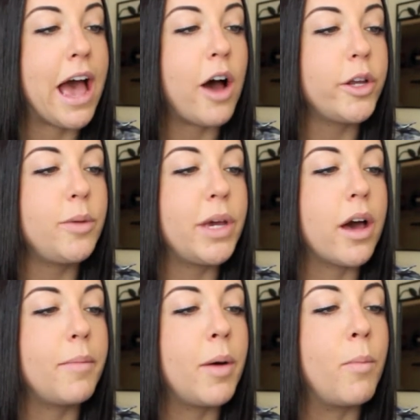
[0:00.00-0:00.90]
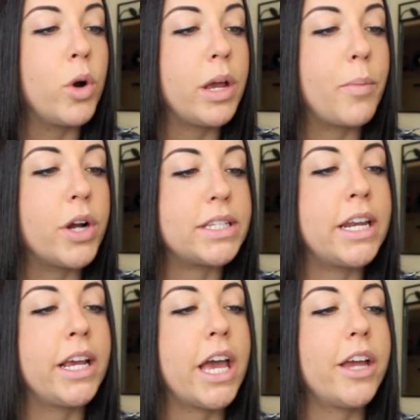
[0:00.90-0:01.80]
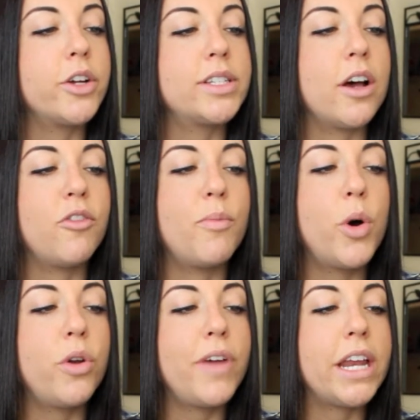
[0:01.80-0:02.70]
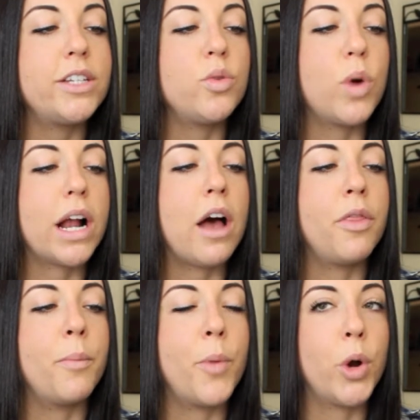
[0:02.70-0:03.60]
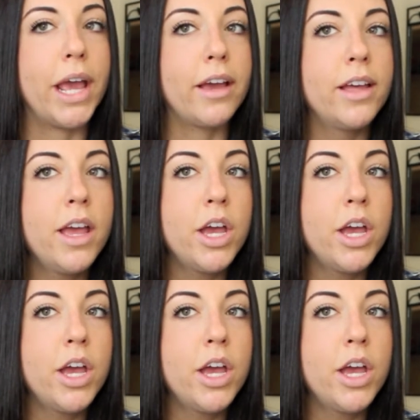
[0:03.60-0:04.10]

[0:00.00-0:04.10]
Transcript: How do you become a morning person and get yourself motivated to work out in the morning?